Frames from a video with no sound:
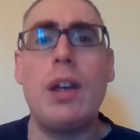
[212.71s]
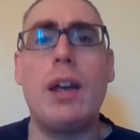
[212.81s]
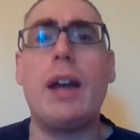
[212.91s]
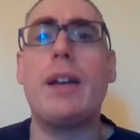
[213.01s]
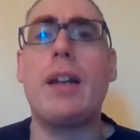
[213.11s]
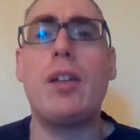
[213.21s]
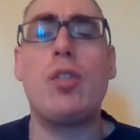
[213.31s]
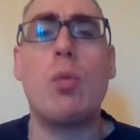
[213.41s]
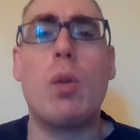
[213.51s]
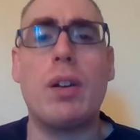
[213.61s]
in case you
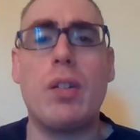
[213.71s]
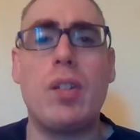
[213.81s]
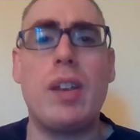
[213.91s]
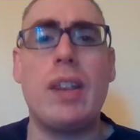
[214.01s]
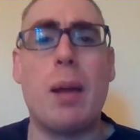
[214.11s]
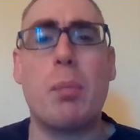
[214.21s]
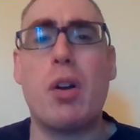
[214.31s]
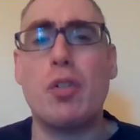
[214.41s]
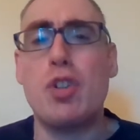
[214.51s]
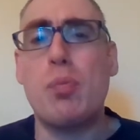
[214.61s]
want to see that, but I'll
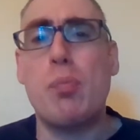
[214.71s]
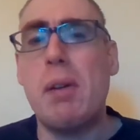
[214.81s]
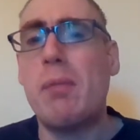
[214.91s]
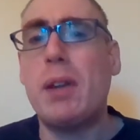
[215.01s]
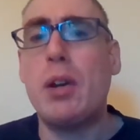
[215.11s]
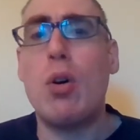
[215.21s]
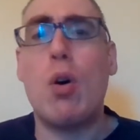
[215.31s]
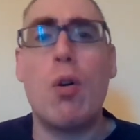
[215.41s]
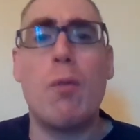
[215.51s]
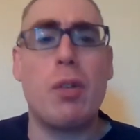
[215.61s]
just briefly go
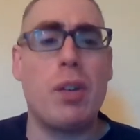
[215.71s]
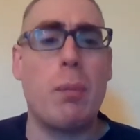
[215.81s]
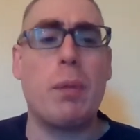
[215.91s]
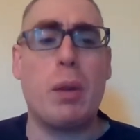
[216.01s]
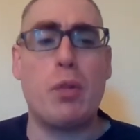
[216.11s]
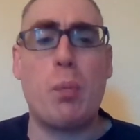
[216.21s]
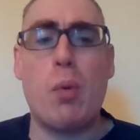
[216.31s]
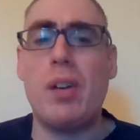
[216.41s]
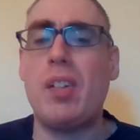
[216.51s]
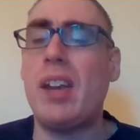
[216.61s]
over some of those
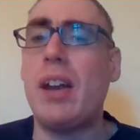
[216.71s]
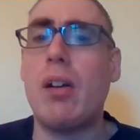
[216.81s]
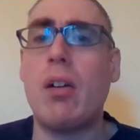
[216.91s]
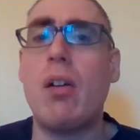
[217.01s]
points here.